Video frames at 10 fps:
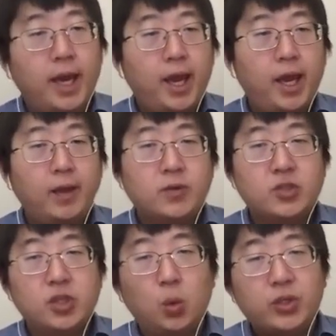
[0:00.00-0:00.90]
And
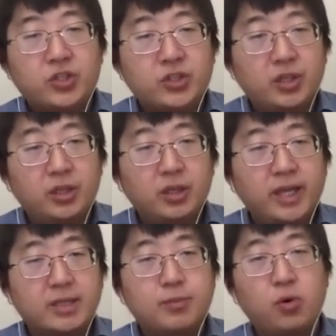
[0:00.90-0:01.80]
so we see the
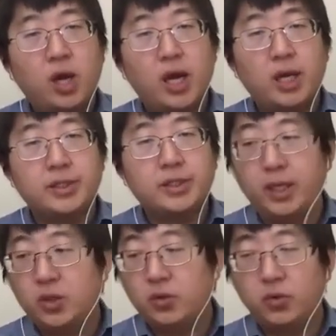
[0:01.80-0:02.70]
gas price
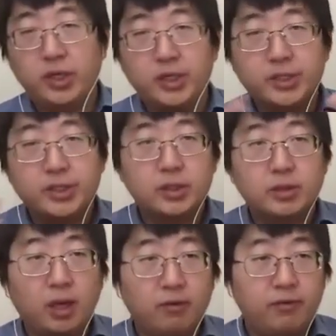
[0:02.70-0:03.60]
increase,
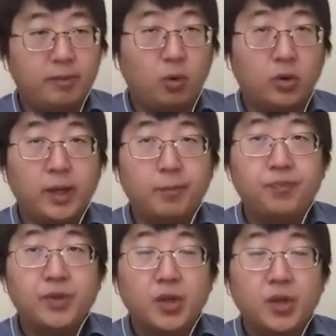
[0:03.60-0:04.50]
I think, more than
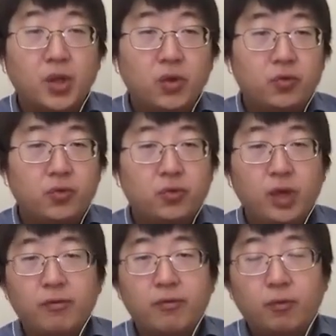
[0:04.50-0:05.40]

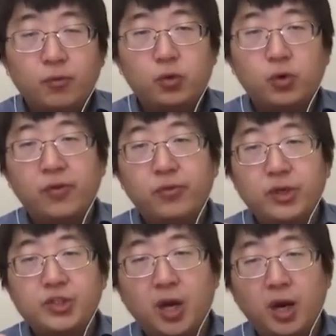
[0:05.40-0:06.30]
2 and 3
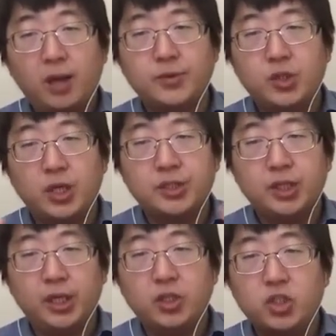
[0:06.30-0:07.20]
times just
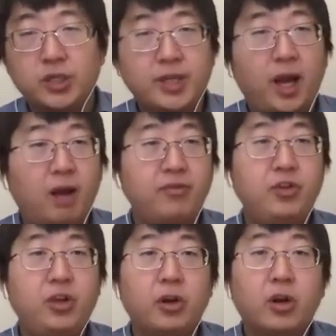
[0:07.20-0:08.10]
in half
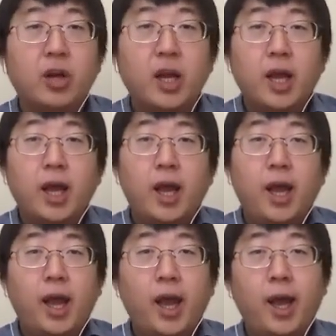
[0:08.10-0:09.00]
year.
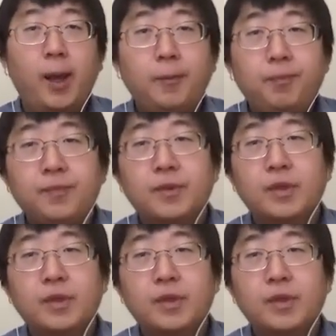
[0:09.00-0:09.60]
And